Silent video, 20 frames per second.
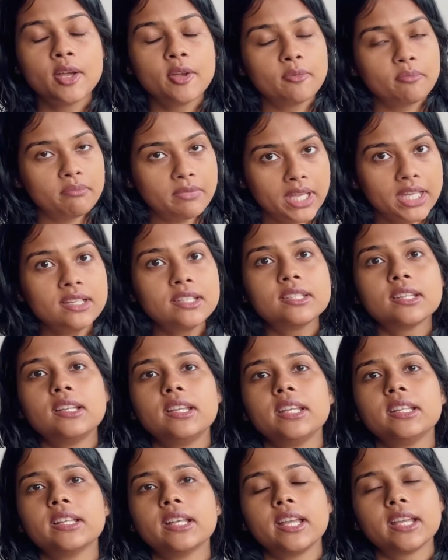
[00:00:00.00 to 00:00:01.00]

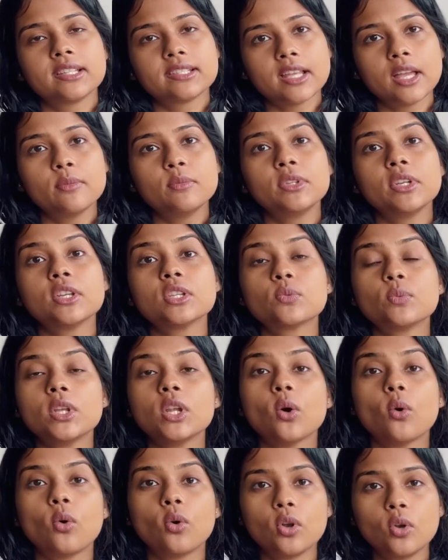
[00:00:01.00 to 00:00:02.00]
Mentally, the examiners will
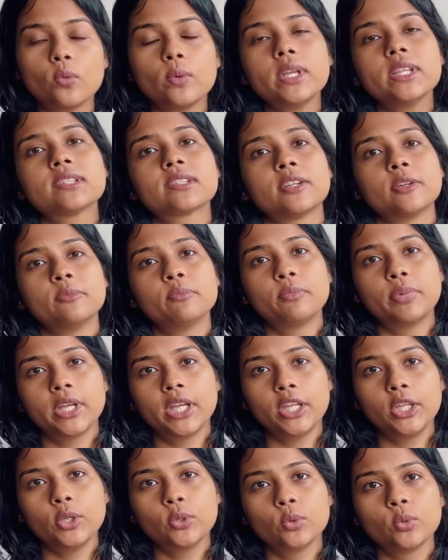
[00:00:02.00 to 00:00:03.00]
always compare
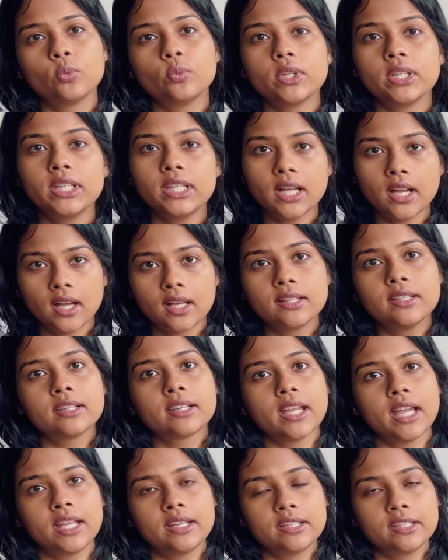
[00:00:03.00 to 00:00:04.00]
you with the other
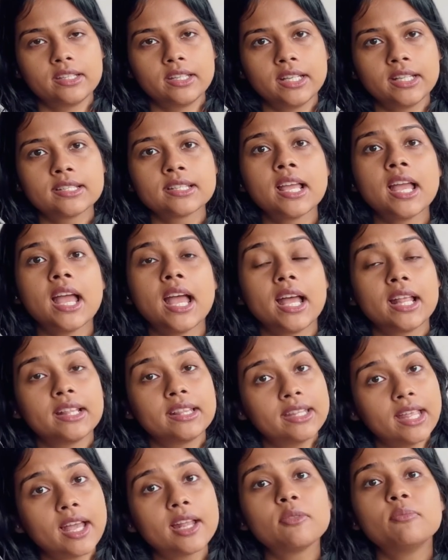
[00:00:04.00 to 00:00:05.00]
candidates and
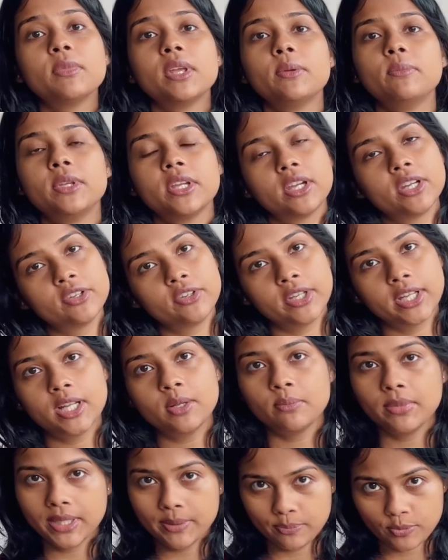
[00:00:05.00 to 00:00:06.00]
that may be a real
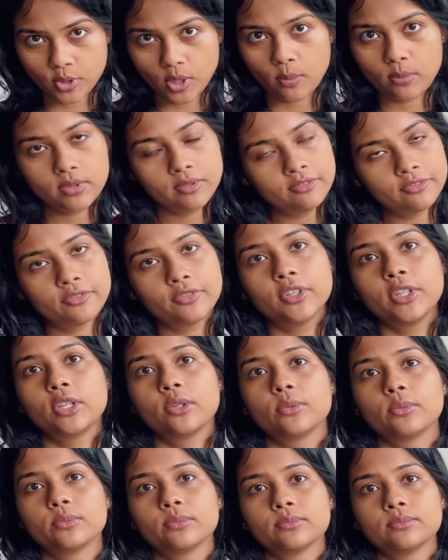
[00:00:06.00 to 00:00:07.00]
big problem for you.